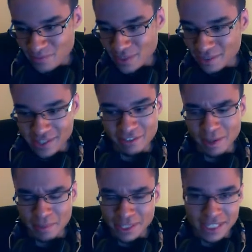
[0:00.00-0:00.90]
the
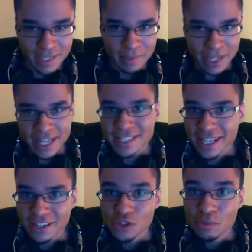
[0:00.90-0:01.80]
development team, I guess,
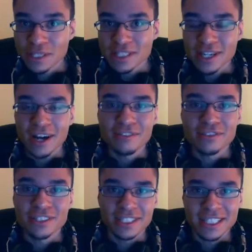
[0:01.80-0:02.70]
at Ubisoft
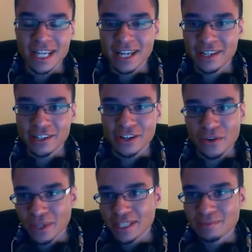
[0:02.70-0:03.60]
decided, you
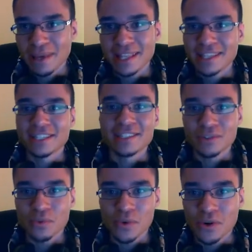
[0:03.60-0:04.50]
know, let's make
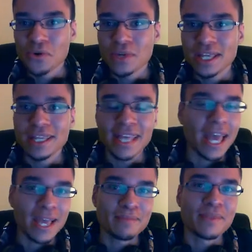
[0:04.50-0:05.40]
this kooky
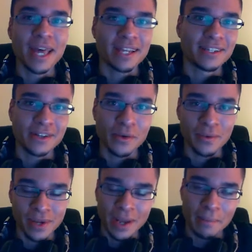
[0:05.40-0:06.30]
game that you
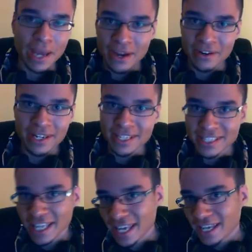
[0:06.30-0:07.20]
know
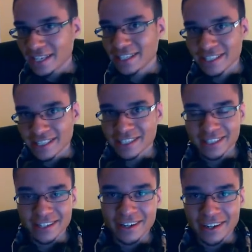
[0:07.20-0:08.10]
parodies the 80s
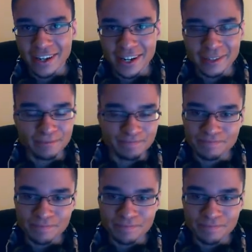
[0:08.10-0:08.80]
and um,